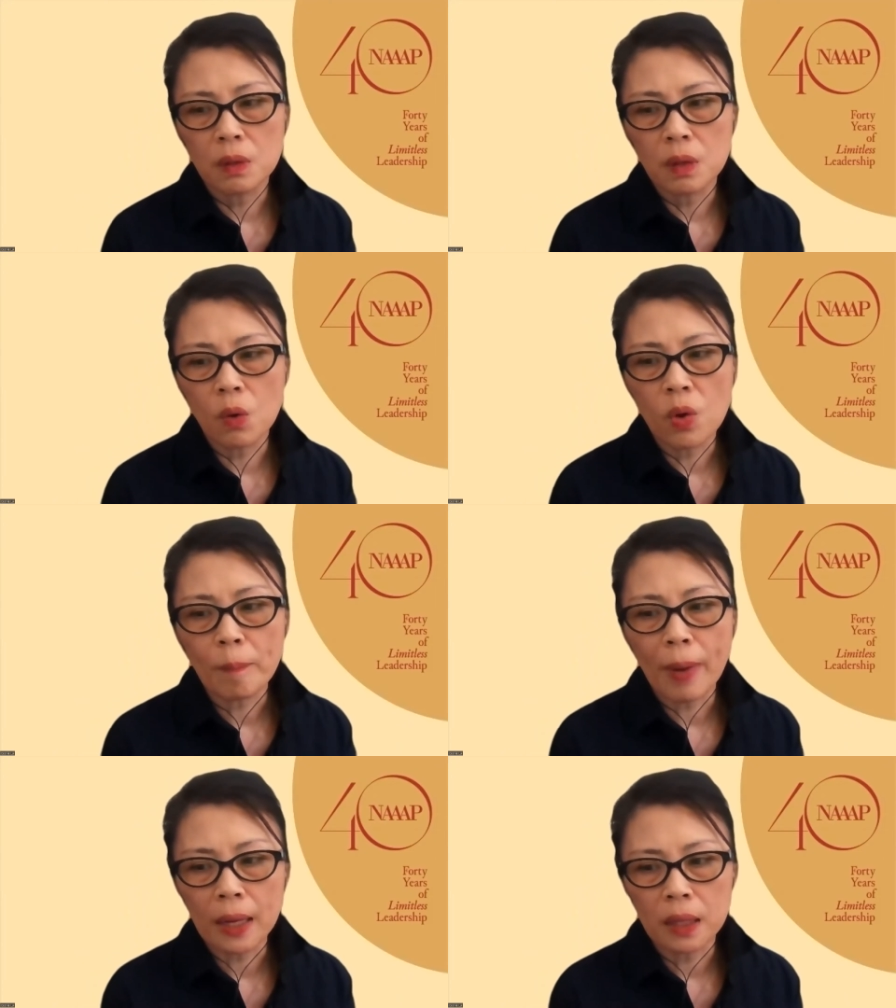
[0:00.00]
Going
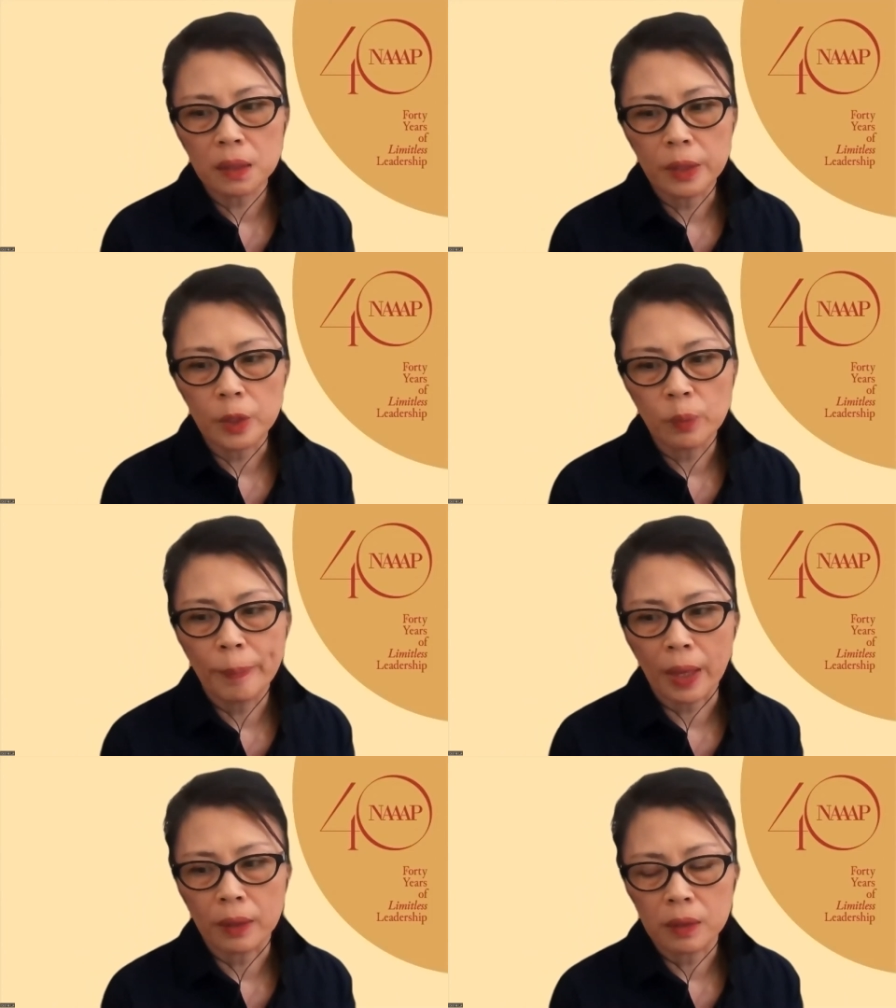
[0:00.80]
back a little
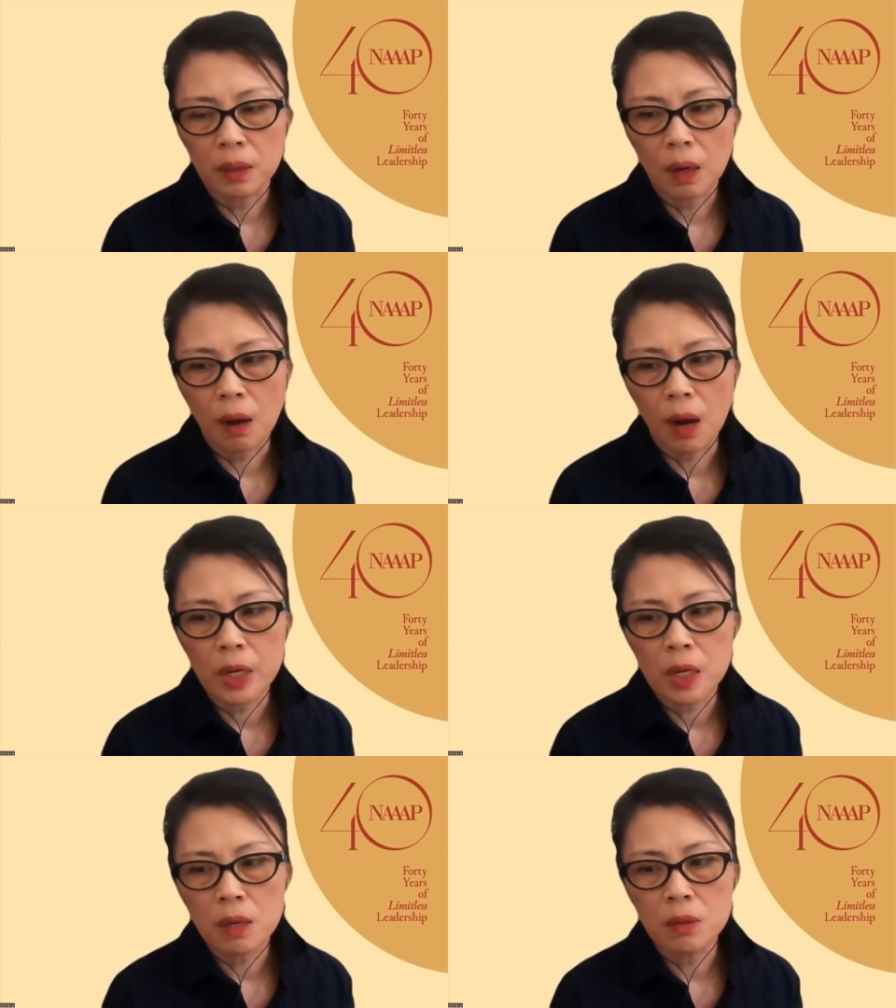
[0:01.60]
bit, how
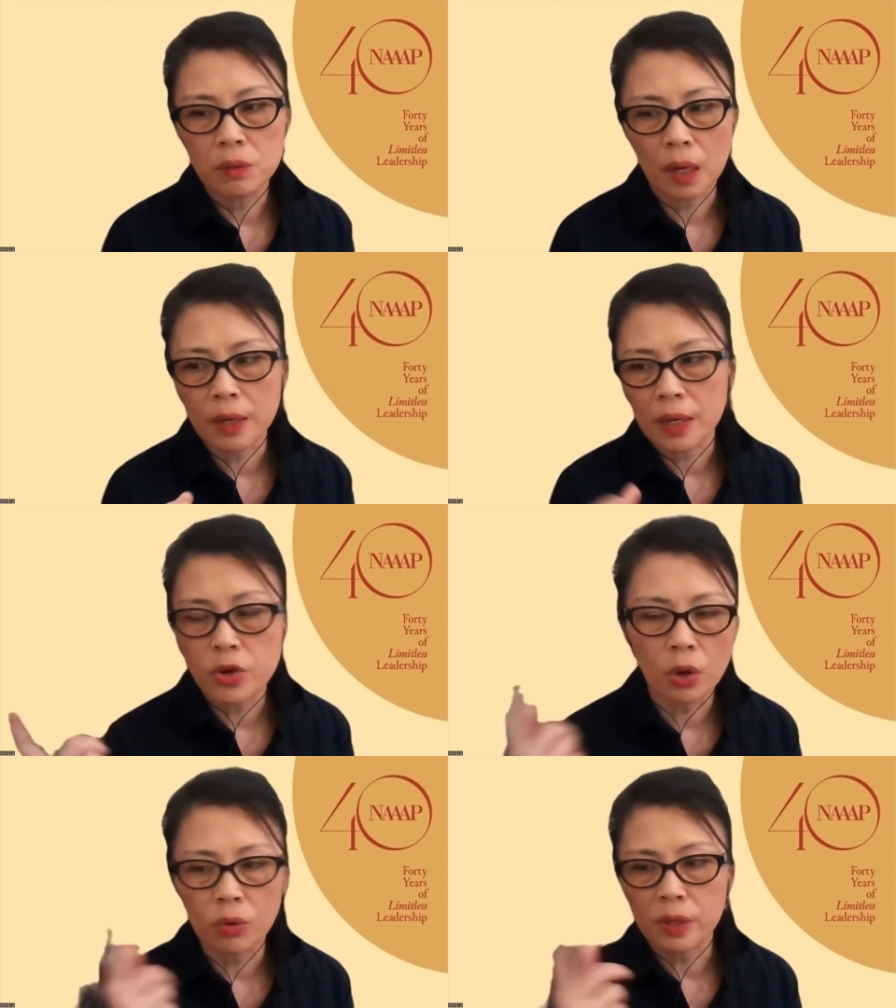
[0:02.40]
do you
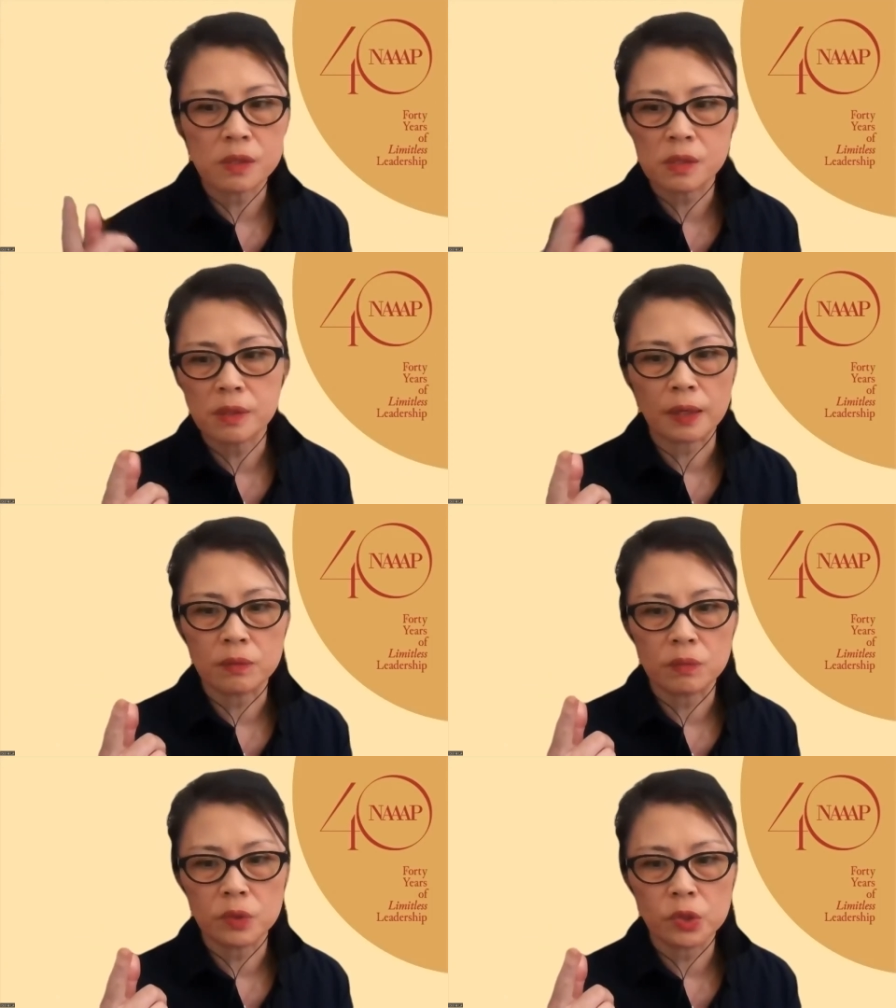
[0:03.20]
notice that
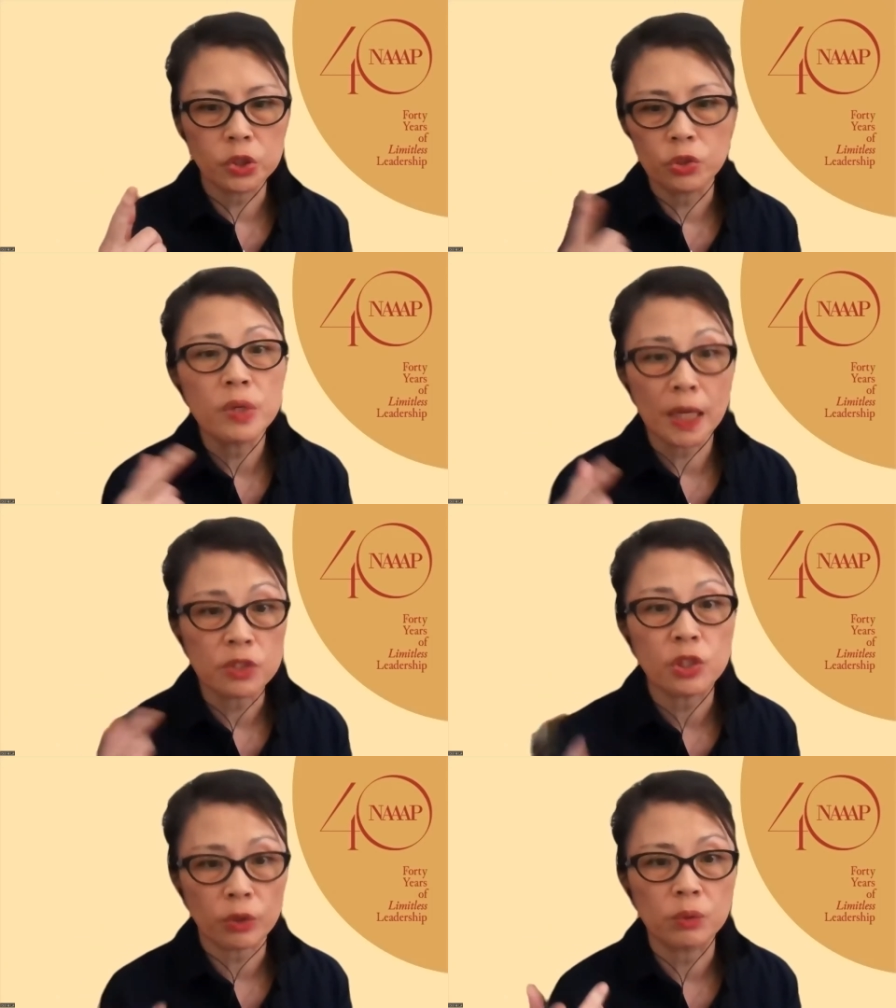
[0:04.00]
you
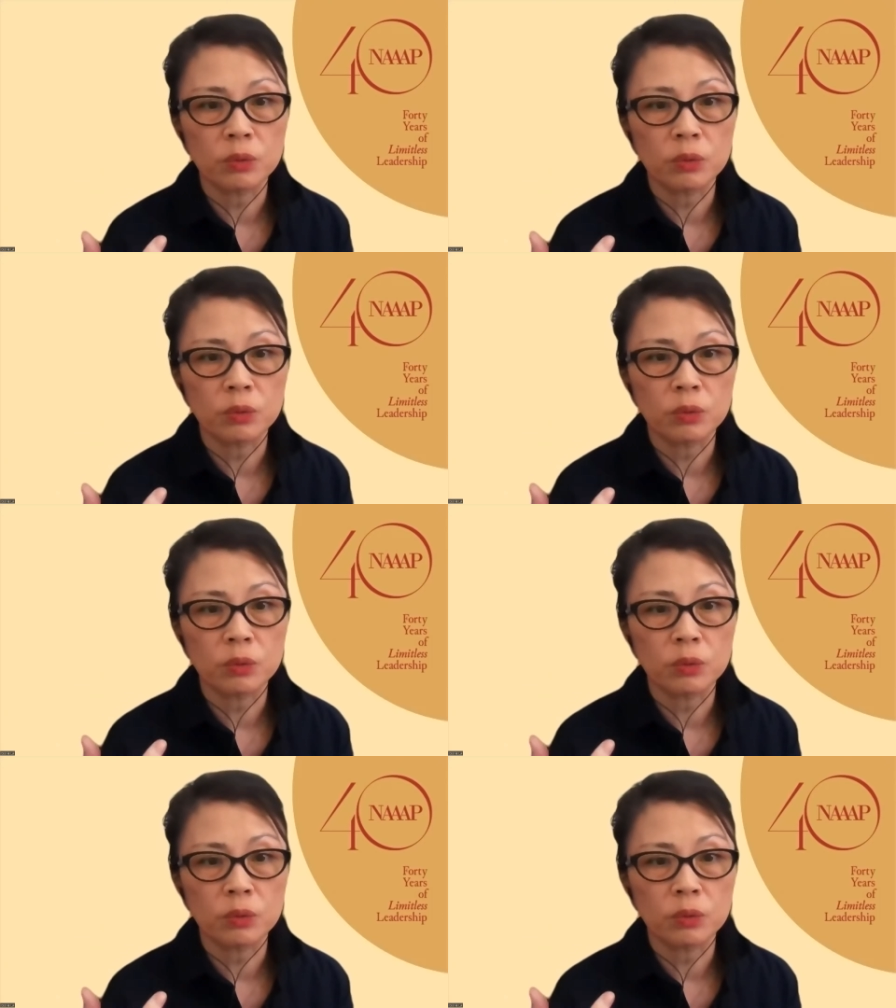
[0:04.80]
need to,